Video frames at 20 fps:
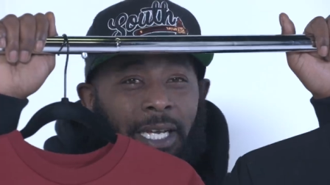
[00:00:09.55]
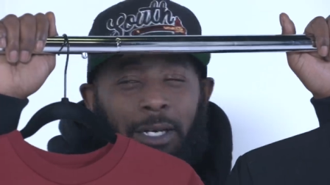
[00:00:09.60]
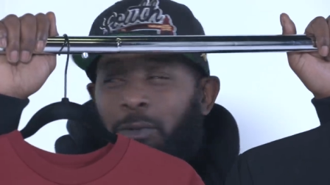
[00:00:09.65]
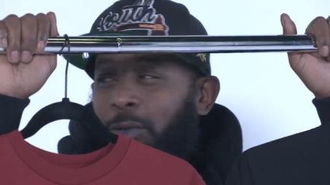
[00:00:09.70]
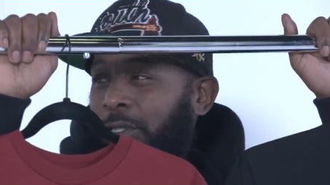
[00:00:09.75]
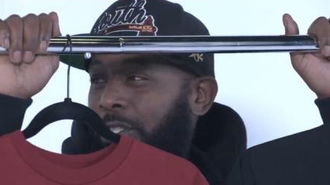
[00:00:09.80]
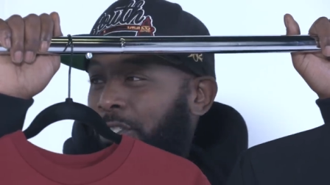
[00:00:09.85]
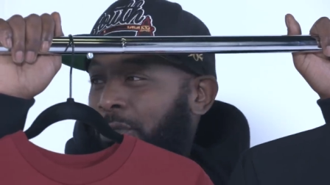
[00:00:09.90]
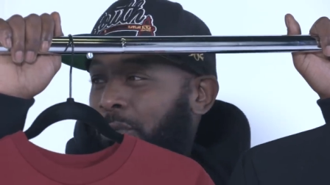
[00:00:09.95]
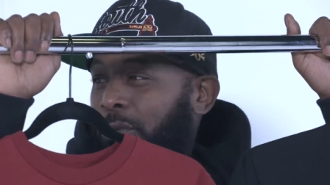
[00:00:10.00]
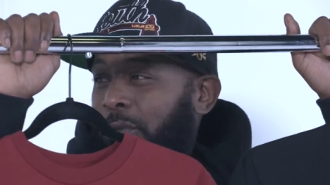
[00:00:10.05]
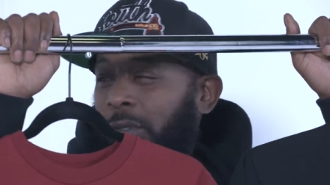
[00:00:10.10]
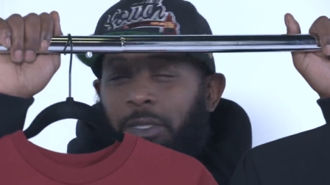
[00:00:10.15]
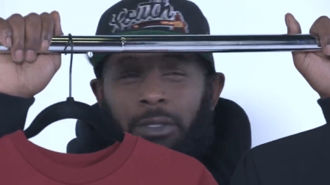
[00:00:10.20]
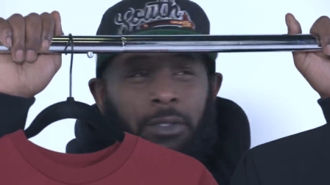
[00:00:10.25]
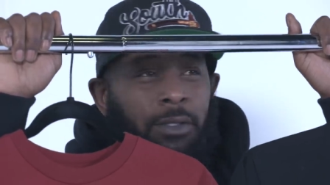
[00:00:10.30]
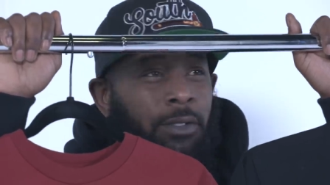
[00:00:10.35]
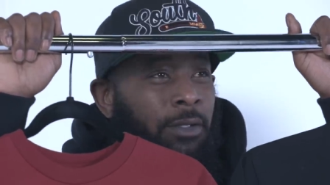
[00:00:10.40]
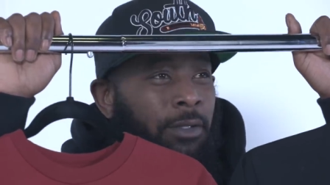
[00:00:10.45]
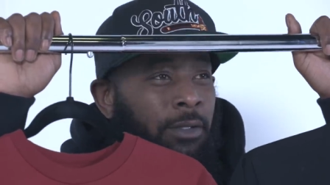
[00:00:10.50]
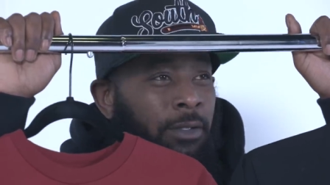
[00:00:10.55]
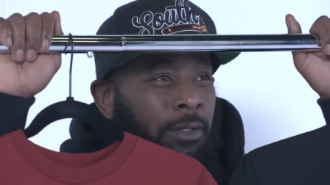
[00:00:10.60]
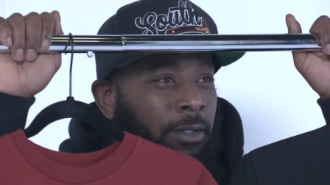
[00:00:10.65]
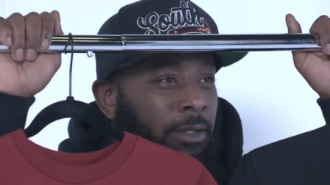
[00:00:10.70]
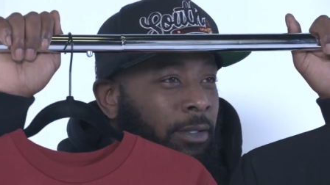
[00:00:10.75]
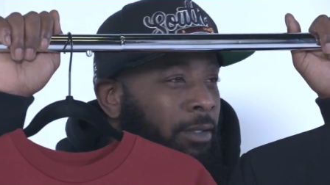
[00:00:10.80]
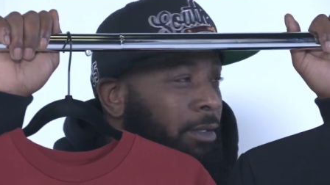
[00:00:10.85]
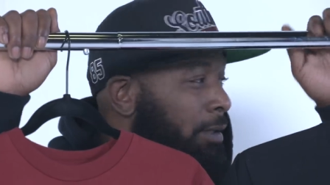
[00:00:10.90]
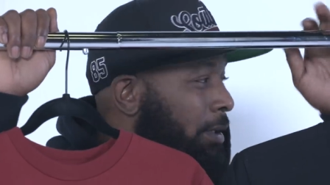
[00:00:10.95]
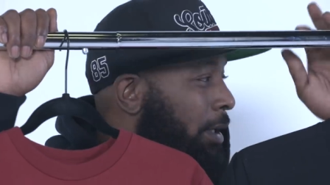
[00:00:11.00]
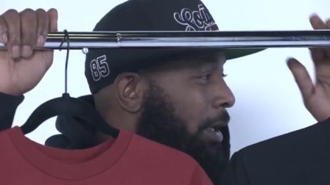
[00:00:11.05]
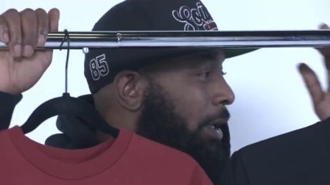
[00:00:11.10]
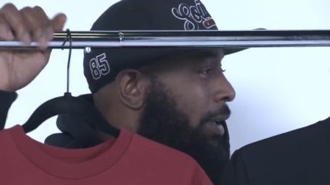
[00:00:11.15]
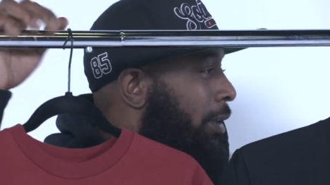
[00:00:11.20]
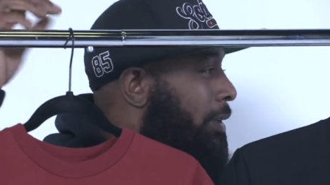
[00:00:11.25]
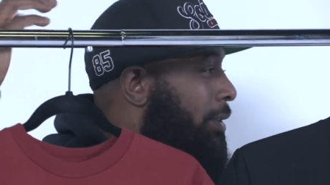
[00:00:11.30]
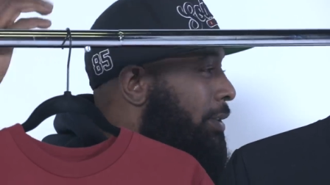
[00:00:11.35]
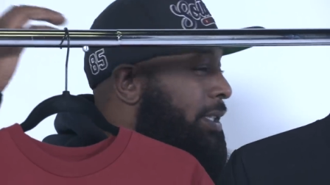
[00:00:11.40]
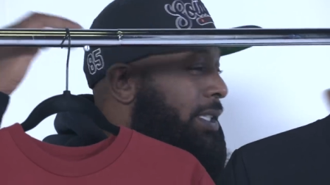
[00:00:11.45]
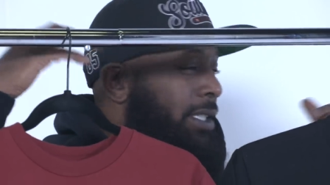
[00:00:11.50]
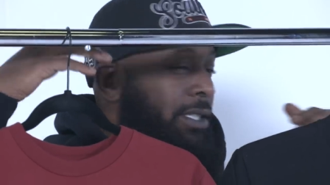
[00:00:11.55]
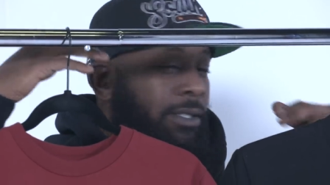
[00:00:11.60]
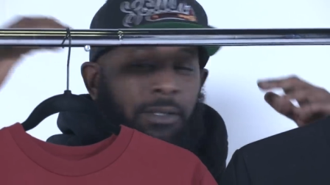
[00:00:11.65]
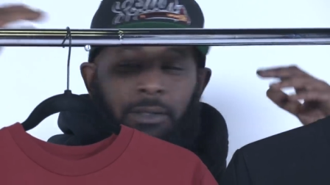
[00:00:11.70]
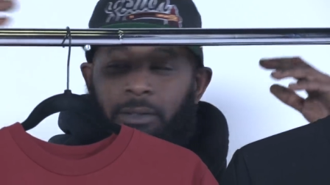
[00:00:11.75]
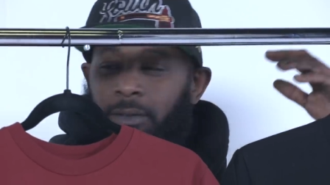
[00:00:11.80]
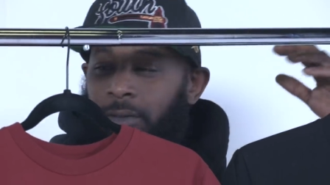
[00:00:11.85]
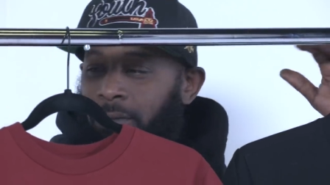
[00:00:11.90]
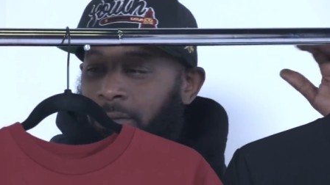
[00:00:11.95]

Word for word: out what you want. All this,